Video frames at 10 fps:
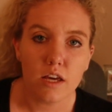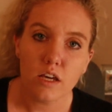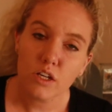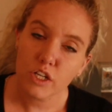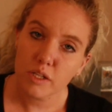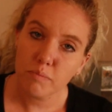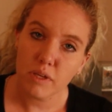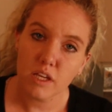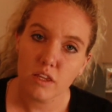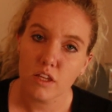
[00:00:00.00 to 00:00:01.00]
It could
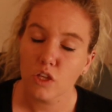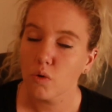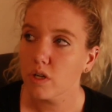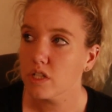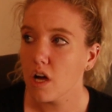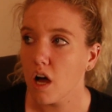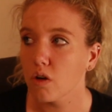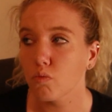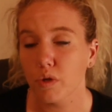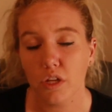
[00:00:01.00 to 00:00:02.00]
be that your
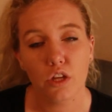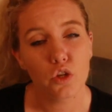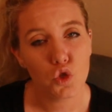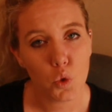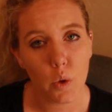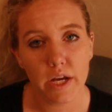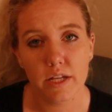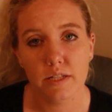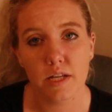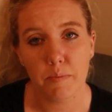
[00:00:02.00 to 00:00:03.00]
dog really
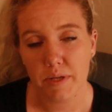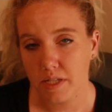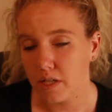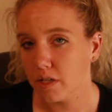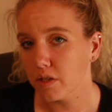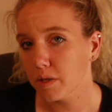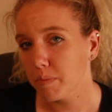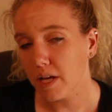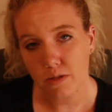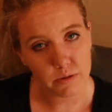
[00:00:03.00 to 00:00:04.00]
enjoys a particular
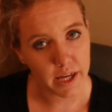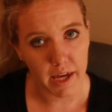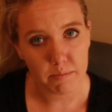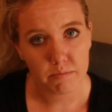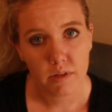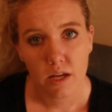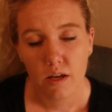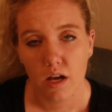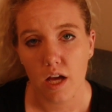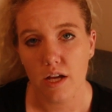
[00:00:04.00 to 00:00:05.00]
puzzle game.
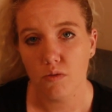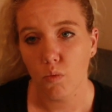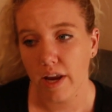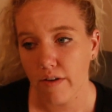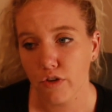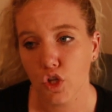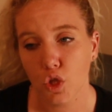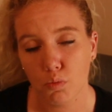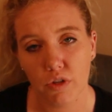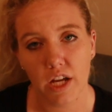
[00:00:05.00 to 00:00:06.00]
And whenever
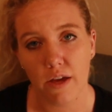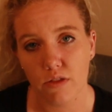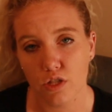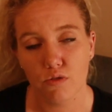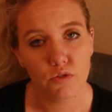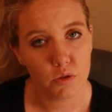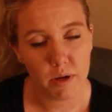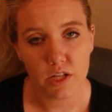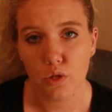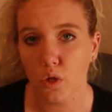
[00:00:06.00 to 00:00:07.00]
you bring out this food
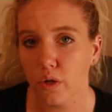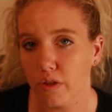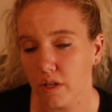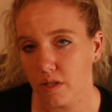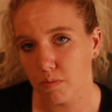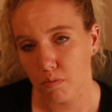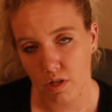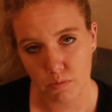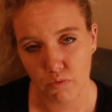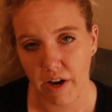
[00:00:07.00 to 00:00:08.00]
puzzle or this
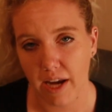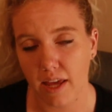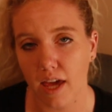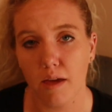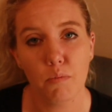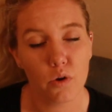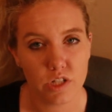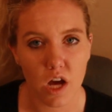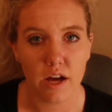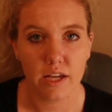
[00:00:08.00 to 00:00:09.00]
brain game, your
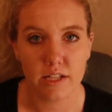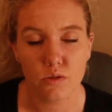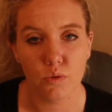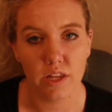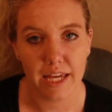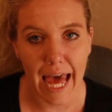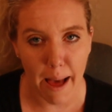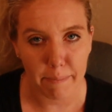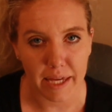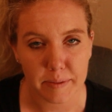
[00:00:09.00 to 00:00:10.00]
dog gets really
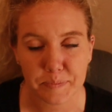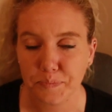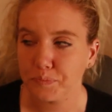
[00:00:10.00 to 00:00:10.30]
happy.